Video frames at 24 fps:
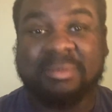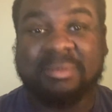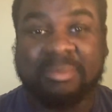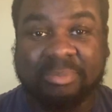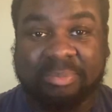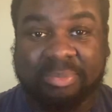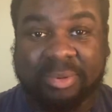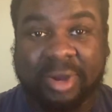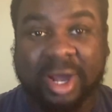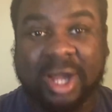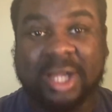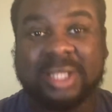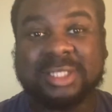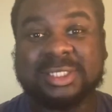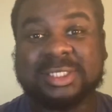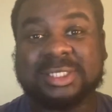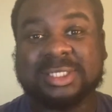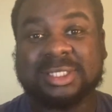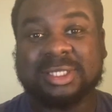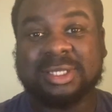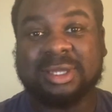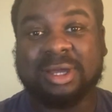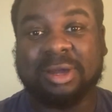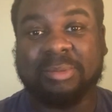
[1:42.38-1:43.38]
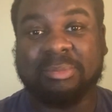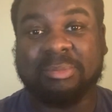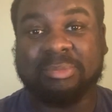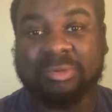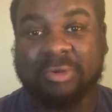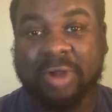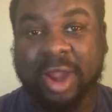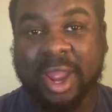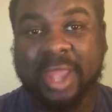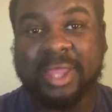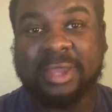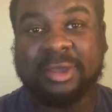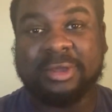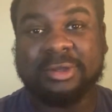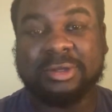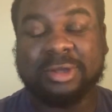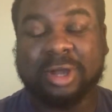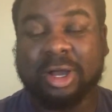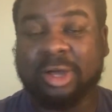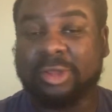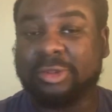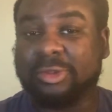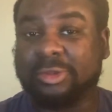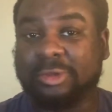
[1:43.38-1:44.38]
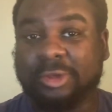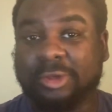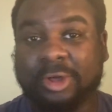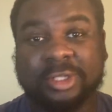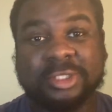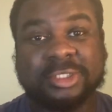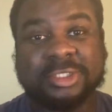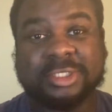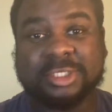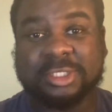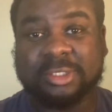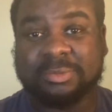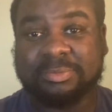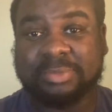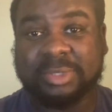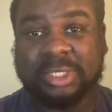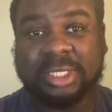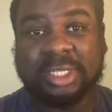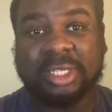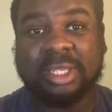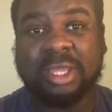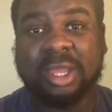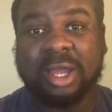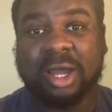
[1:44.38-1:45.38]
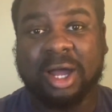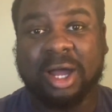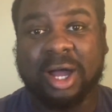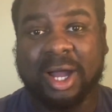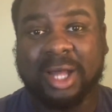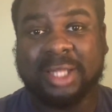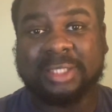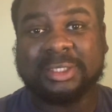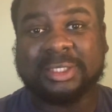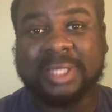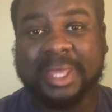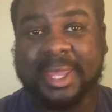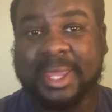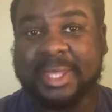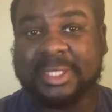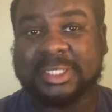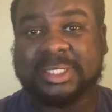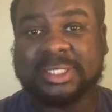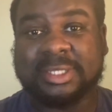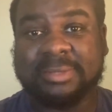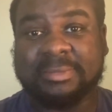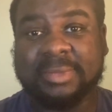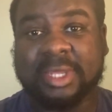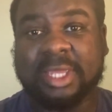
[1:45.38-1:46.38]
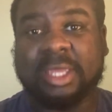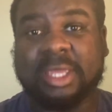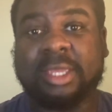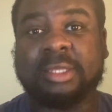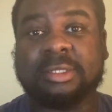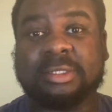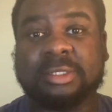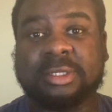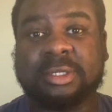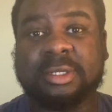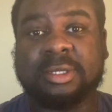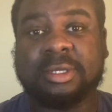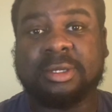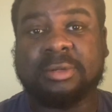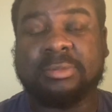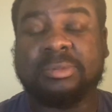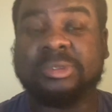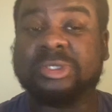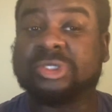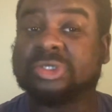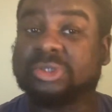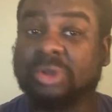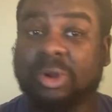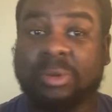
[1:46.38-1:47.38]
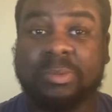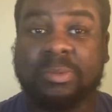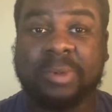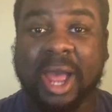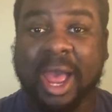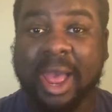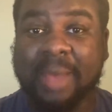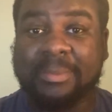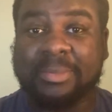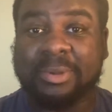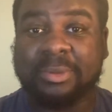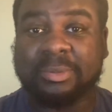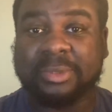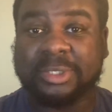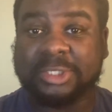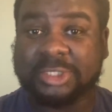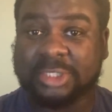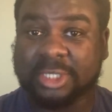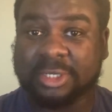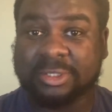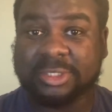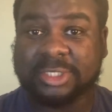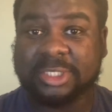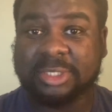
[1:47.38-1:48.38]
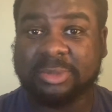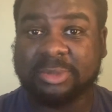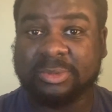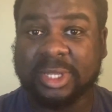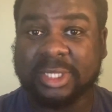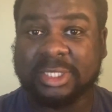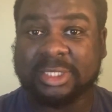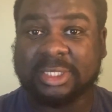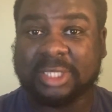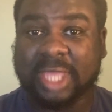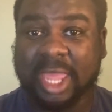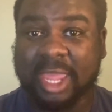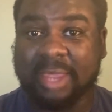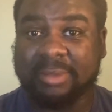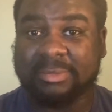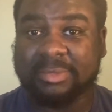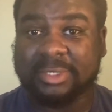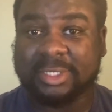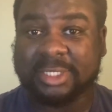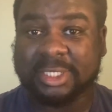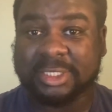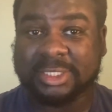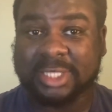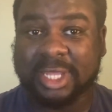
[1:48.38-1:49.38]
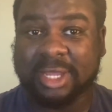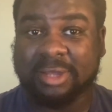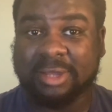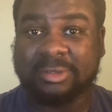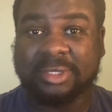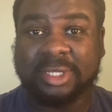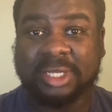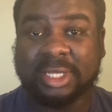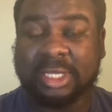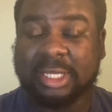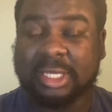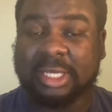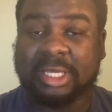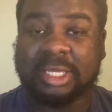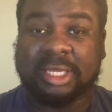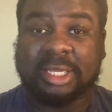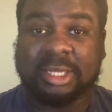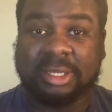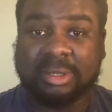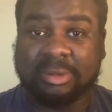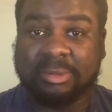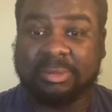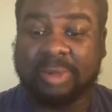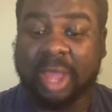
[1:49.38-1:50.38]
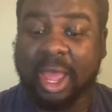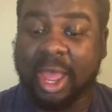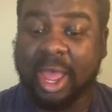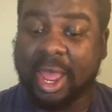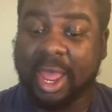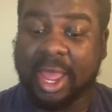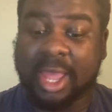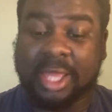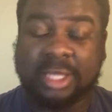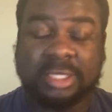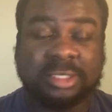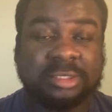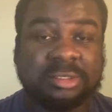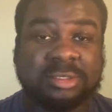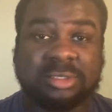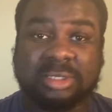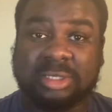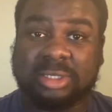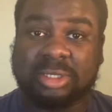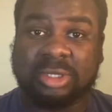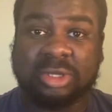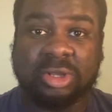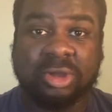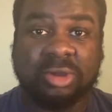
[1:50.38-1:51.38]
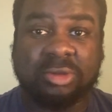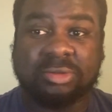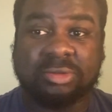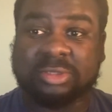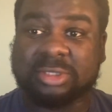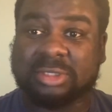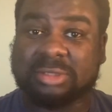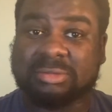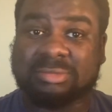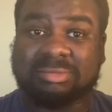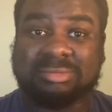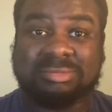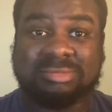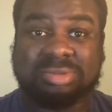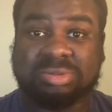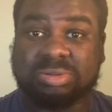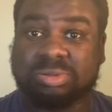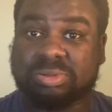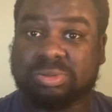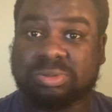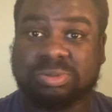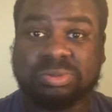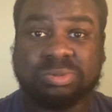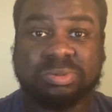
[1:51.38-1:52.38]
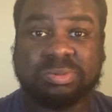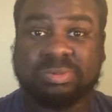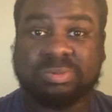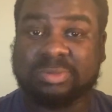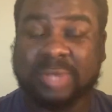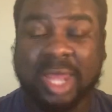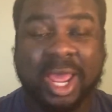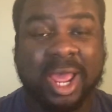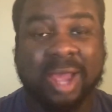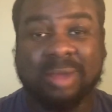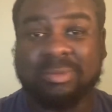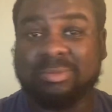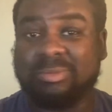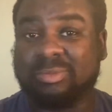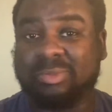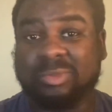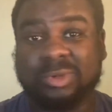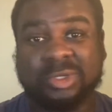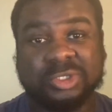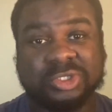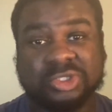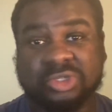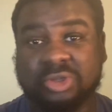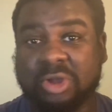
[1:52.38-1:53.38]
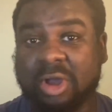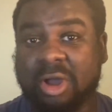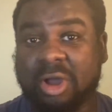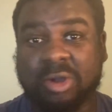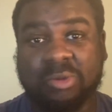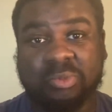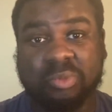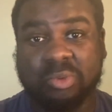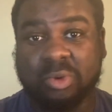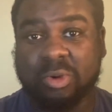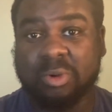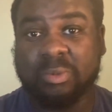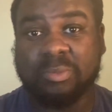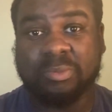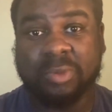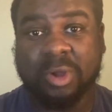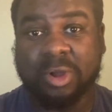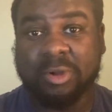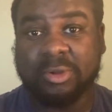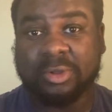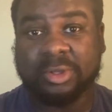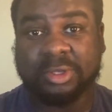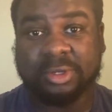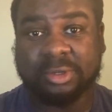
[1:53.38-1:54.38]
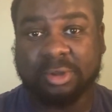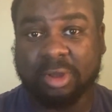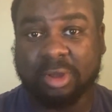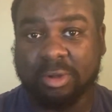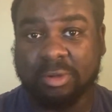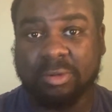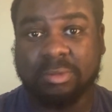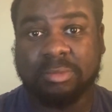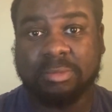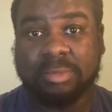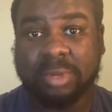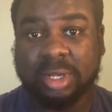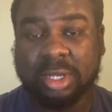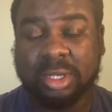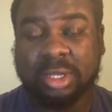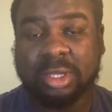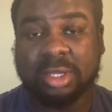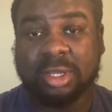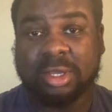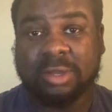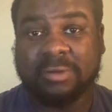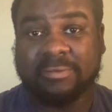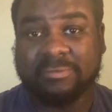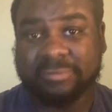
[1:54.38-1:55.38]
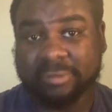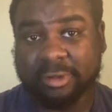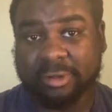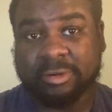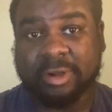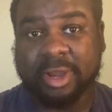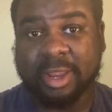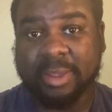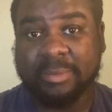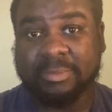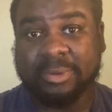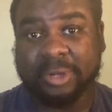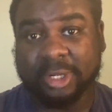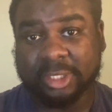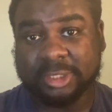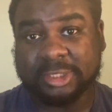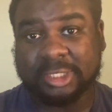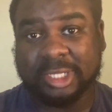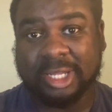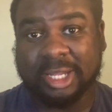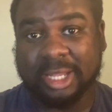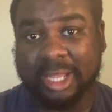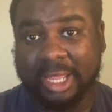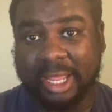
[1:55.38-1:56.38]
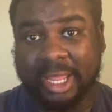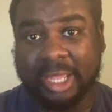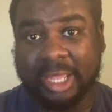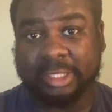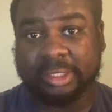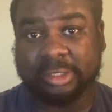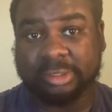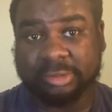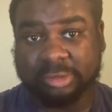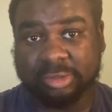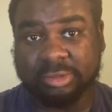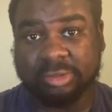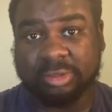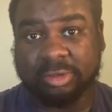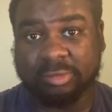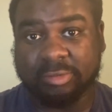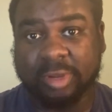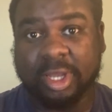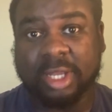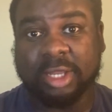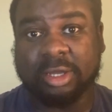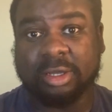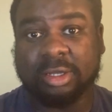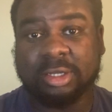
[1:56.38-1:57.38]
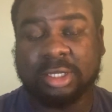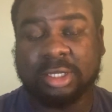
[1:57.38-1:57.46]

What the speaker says: But Brighton are not to be underestimated. We saw what happened when Chelsea came to town. And, you know, that was not a warm welcome home for Graham Potter and Cucurella.